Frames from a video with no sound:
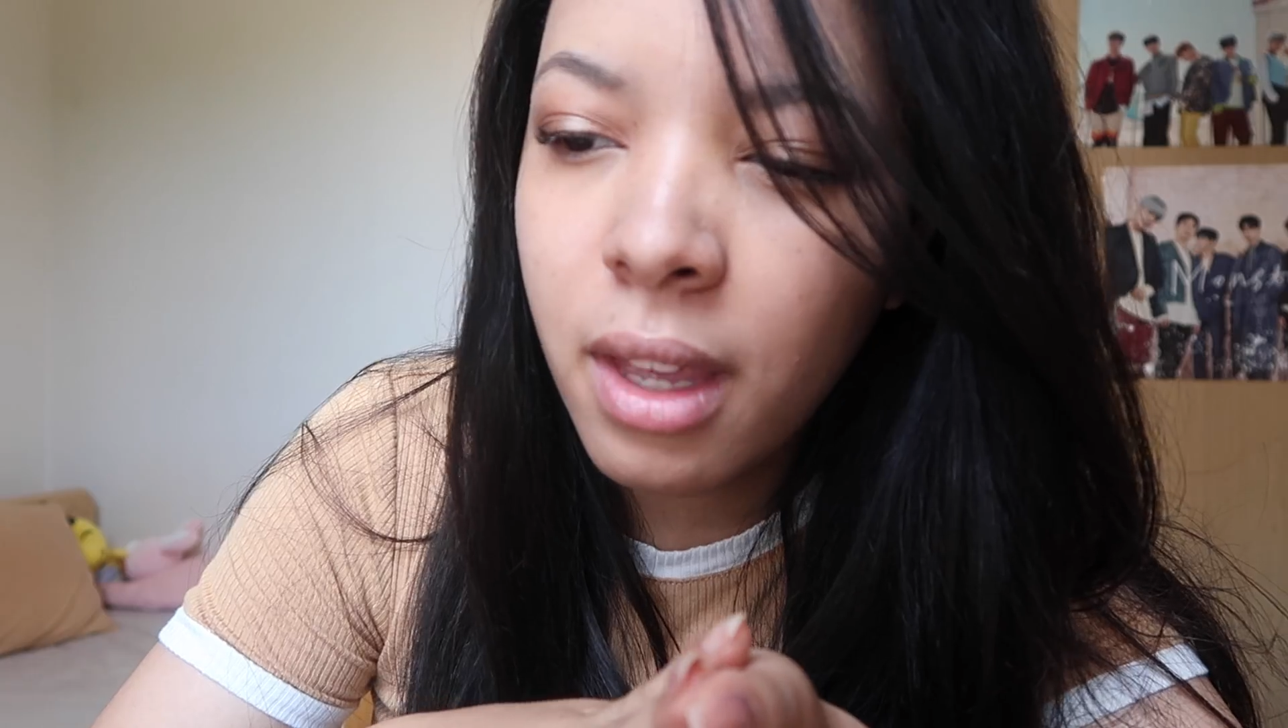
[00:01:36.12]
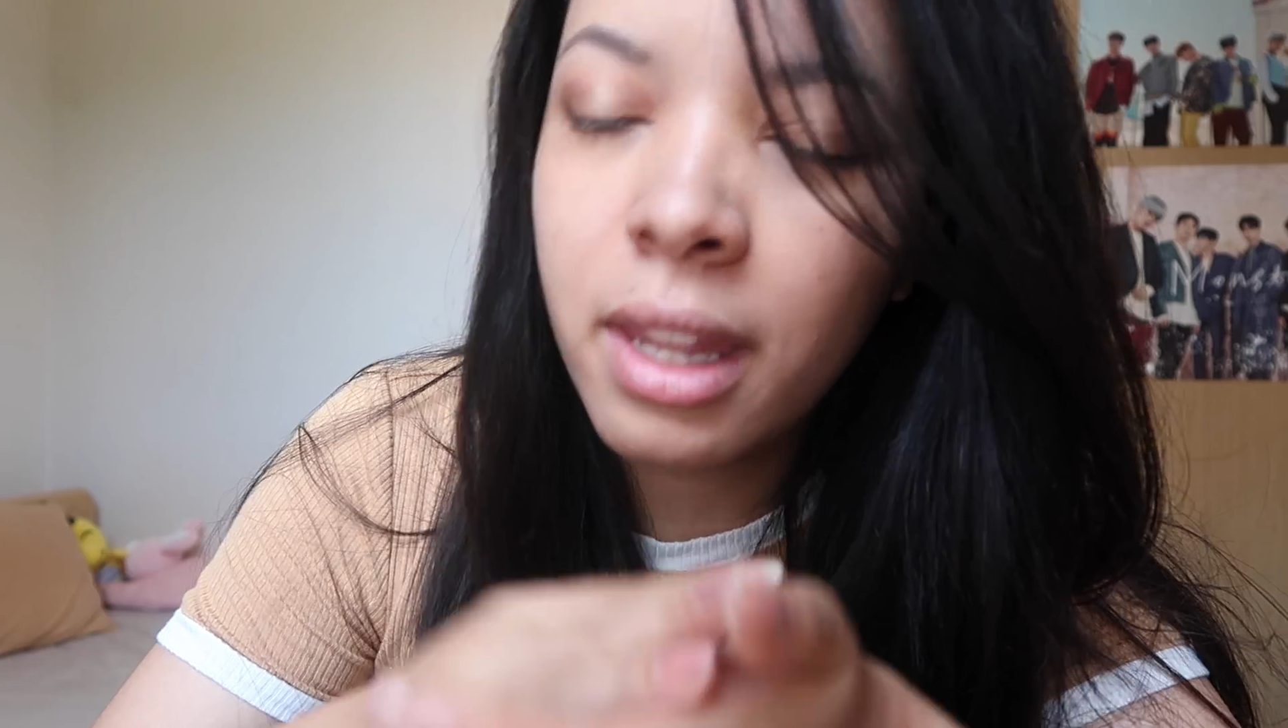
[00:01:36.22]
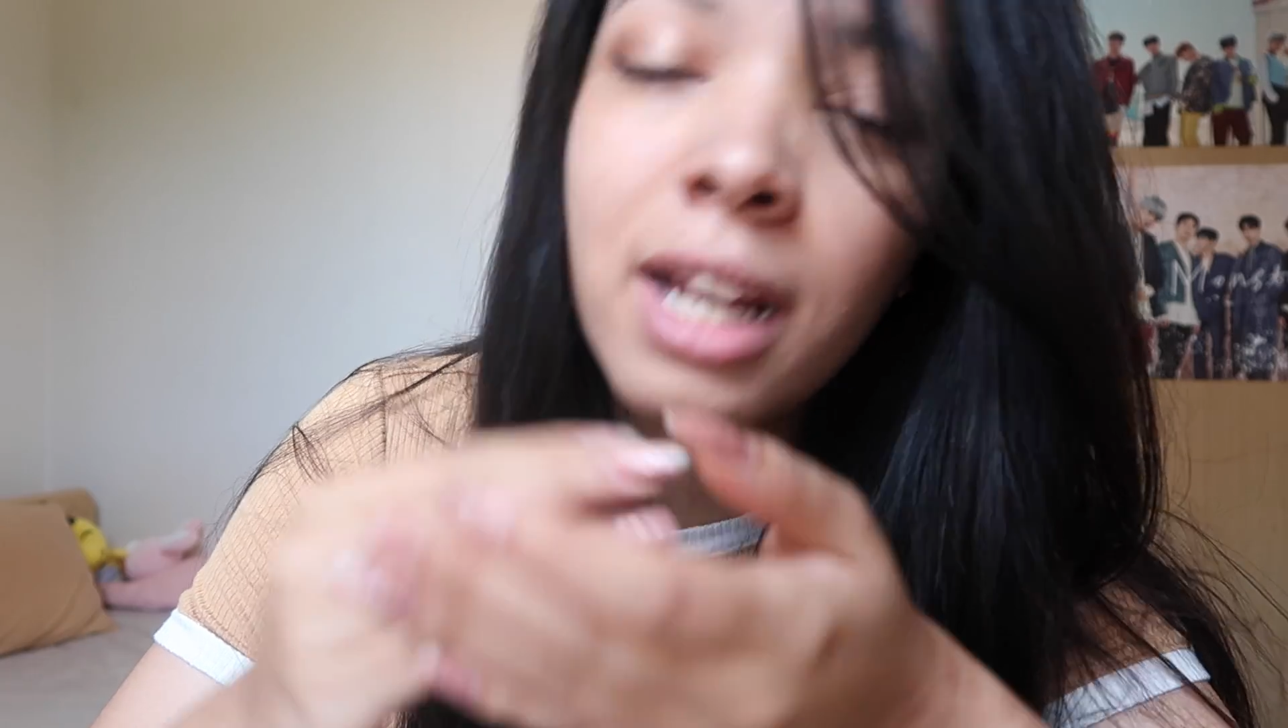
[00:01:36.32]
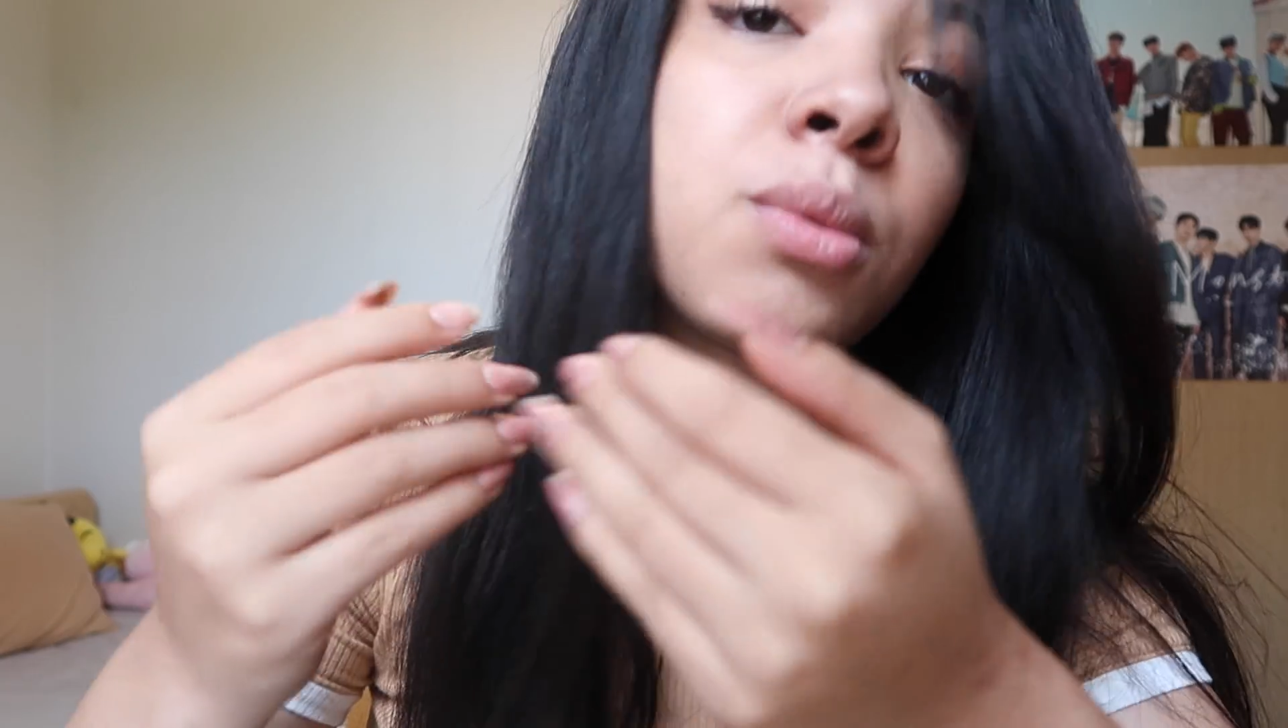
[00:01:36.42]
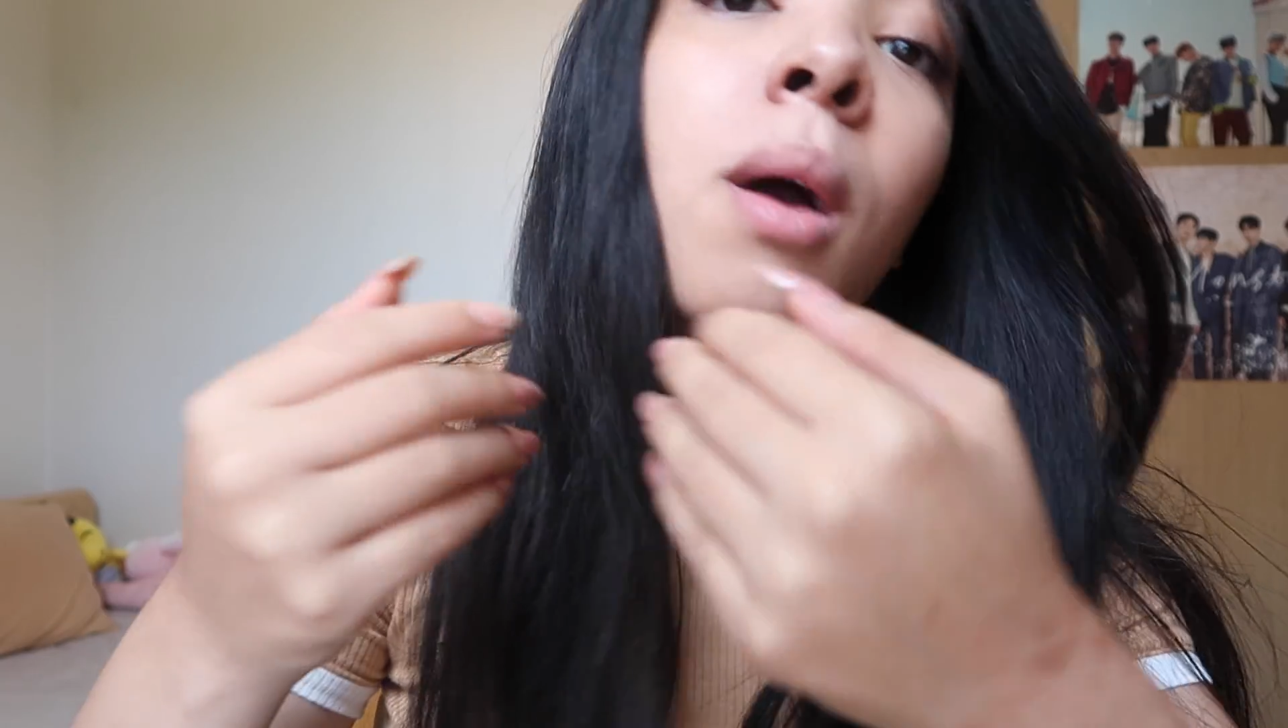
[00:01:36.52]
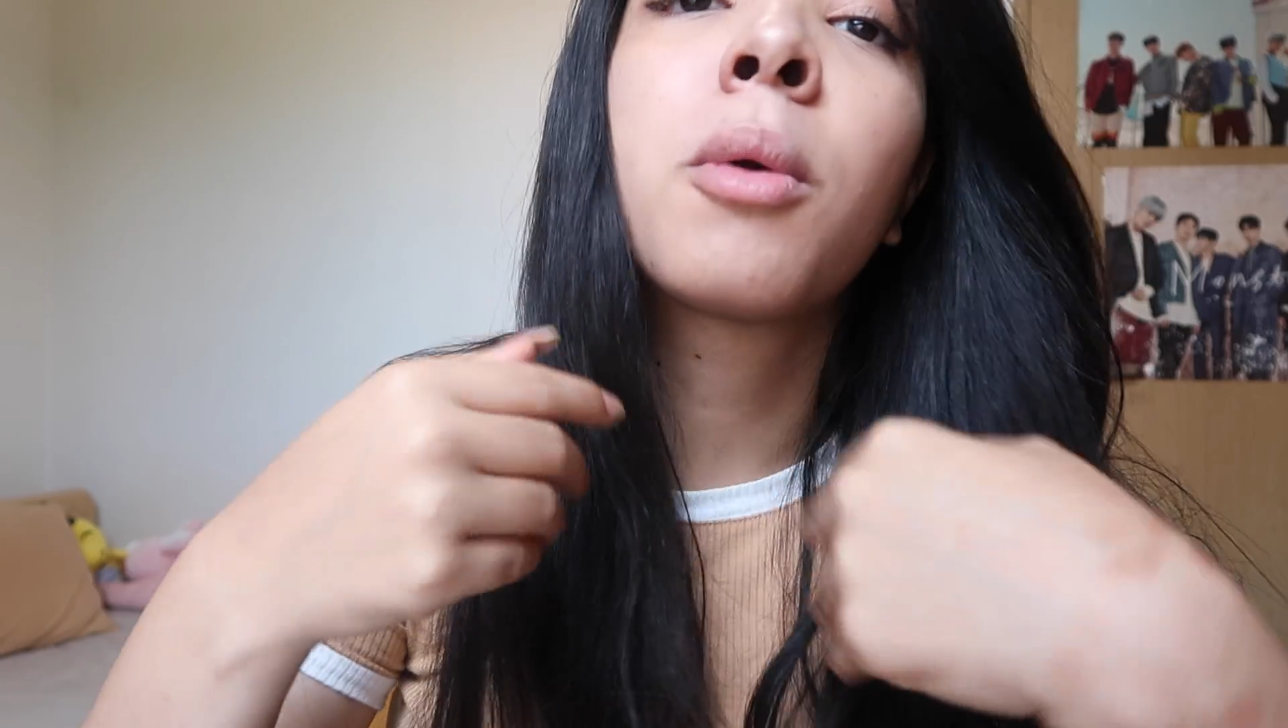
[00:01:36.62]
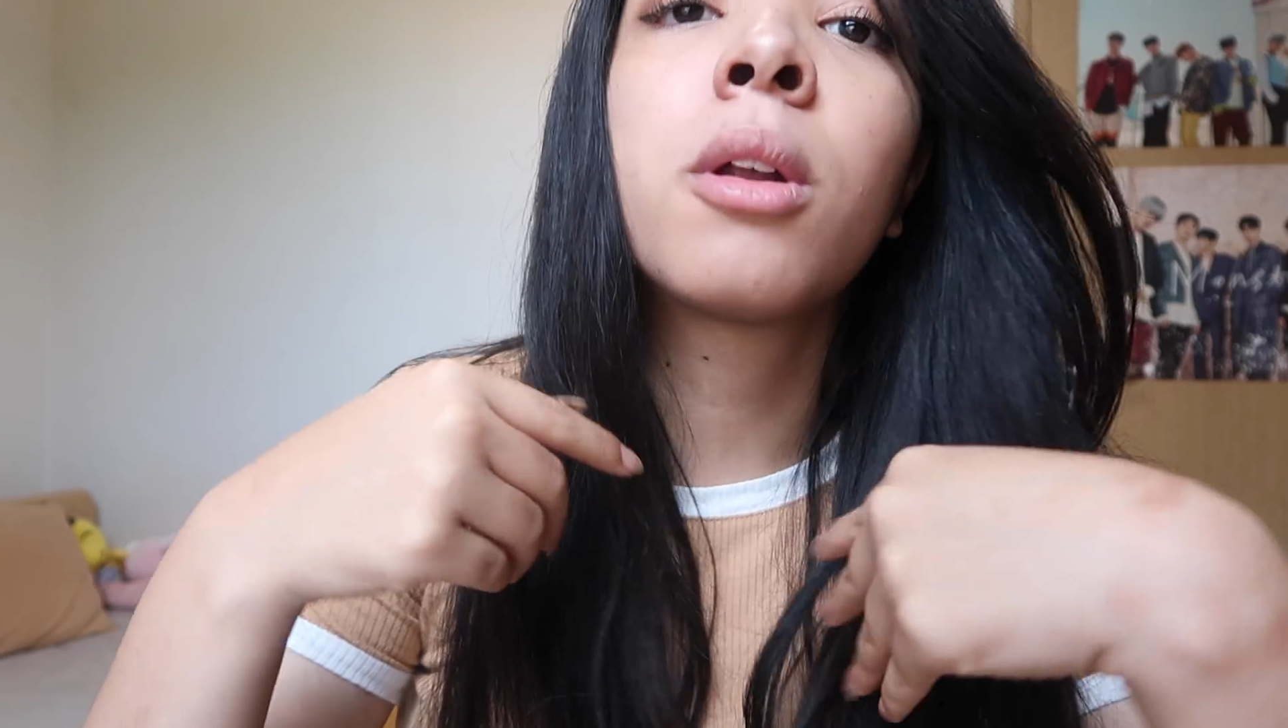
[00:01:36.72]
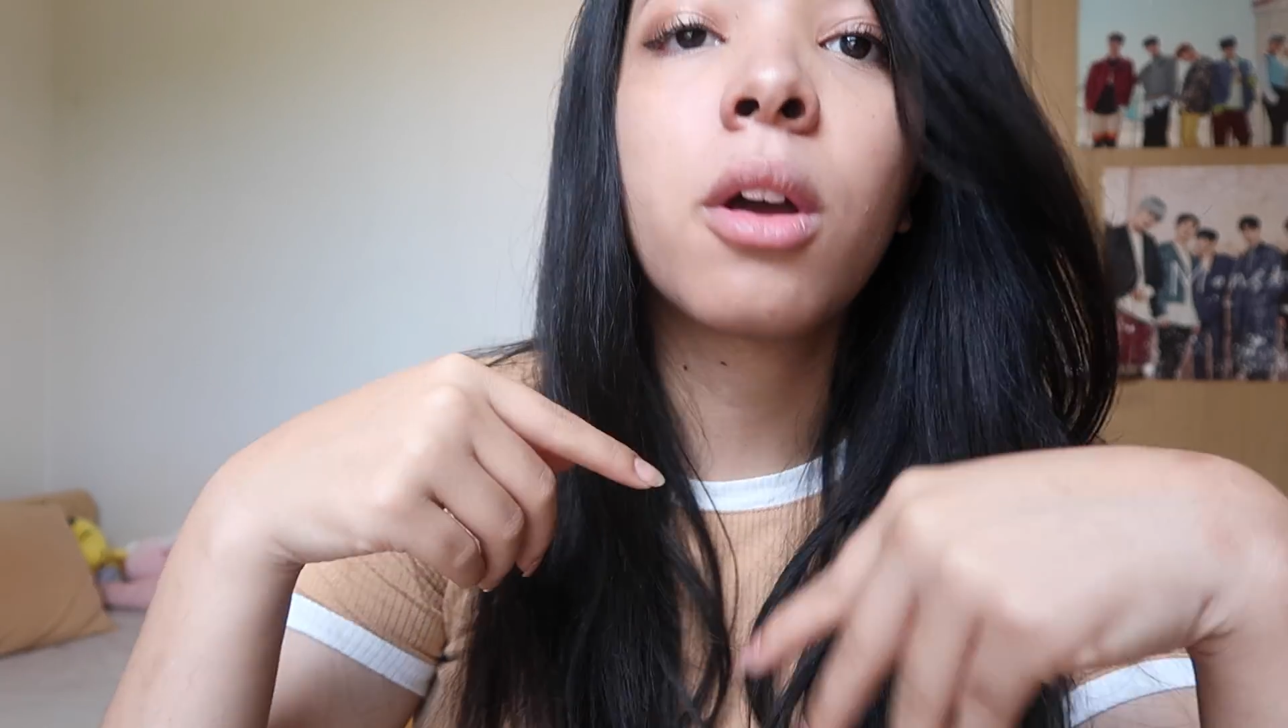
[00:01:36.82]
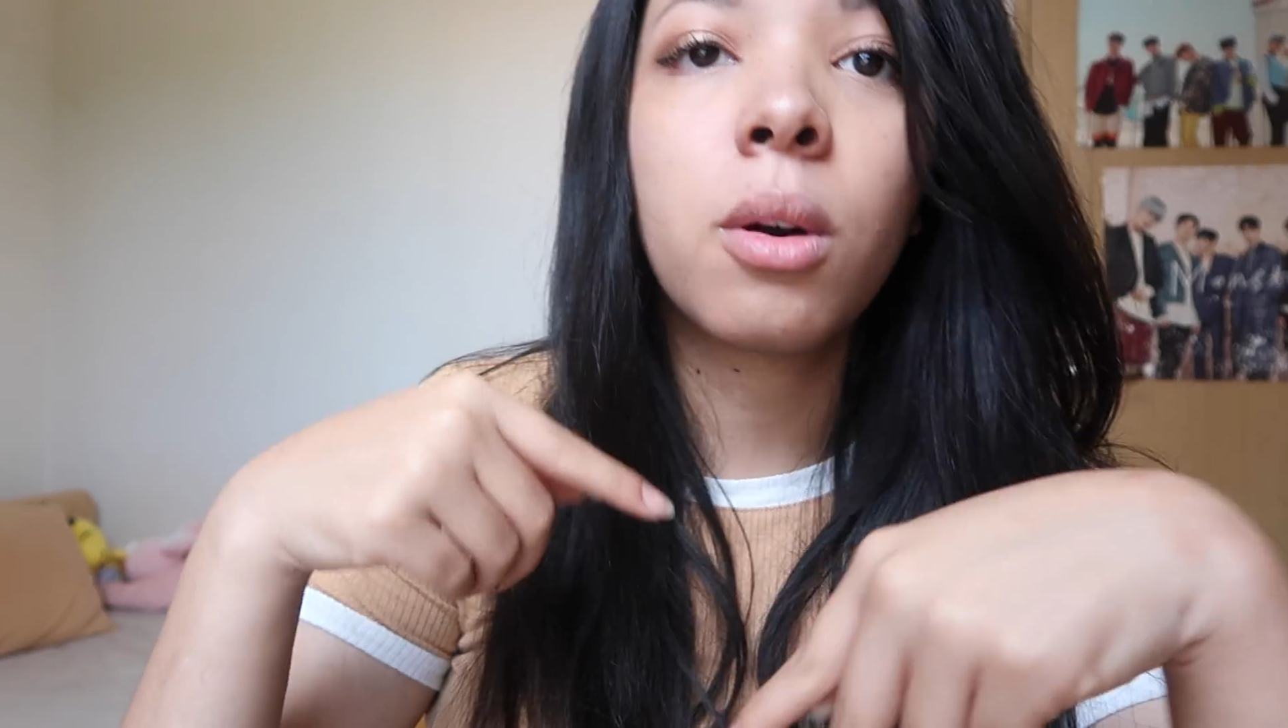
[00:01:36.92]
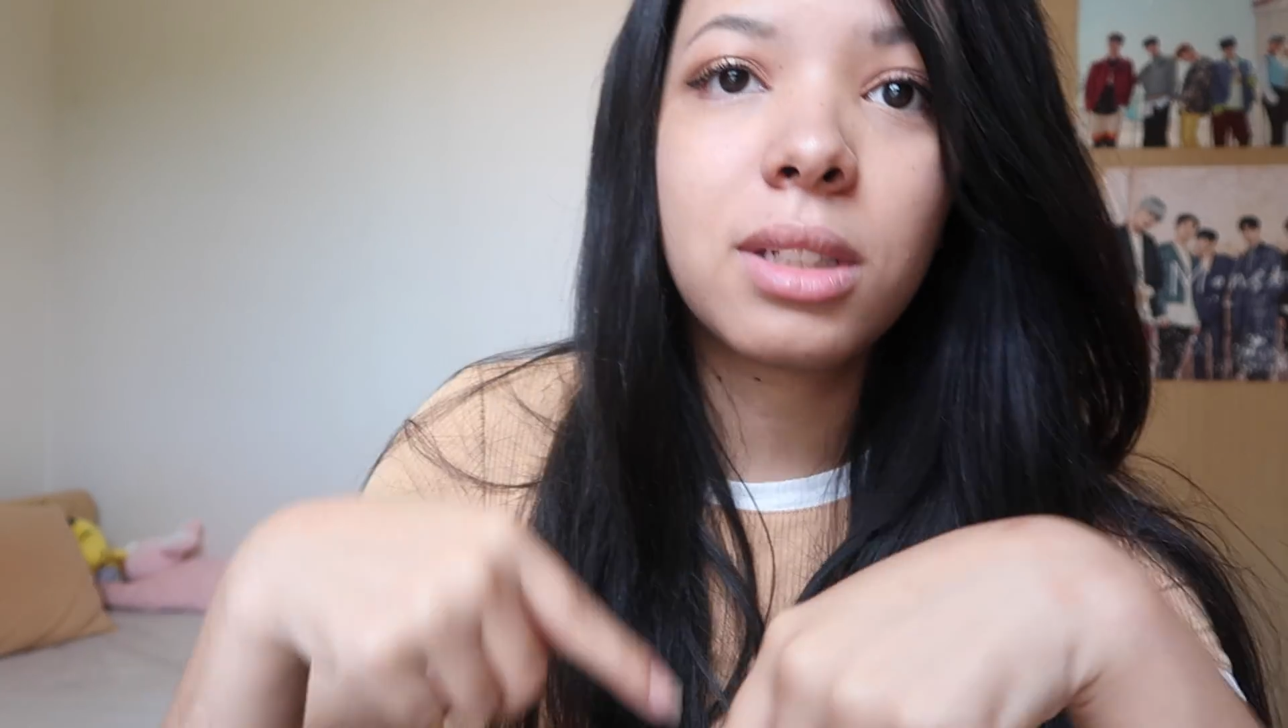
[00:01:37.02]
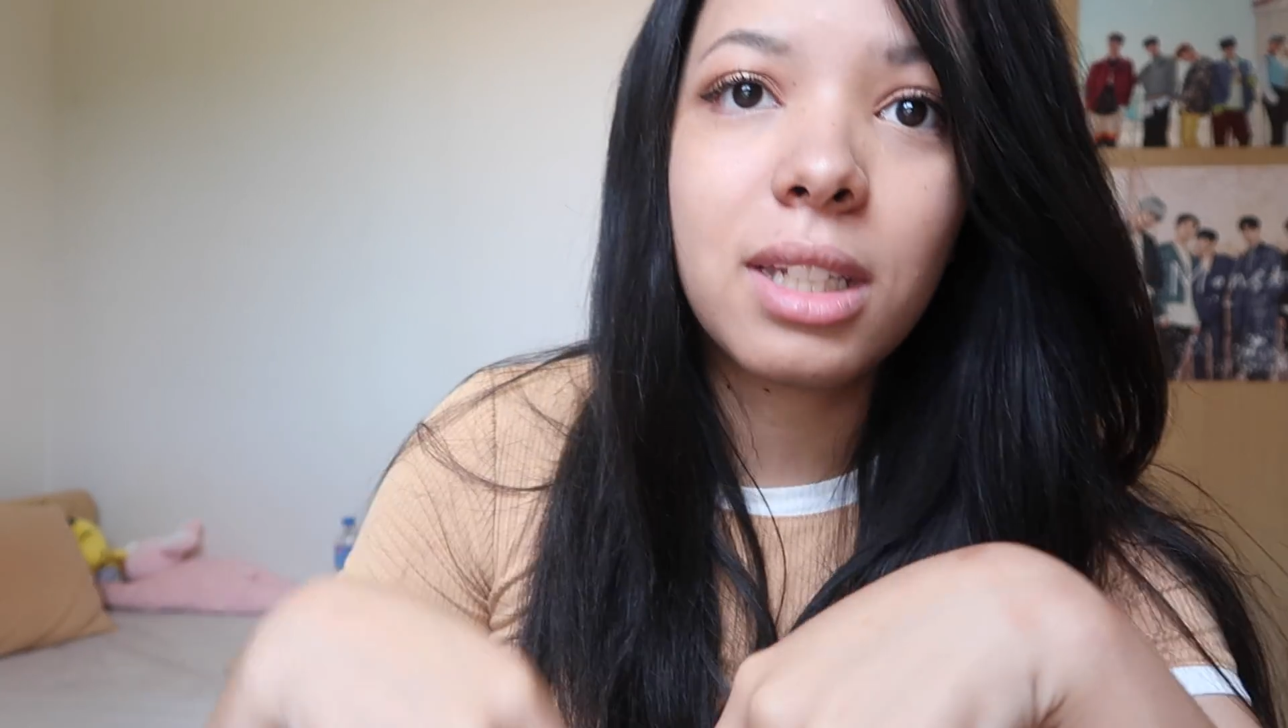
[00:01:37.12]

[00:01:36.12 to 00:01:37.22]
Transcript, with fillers: And that's why I'm going to go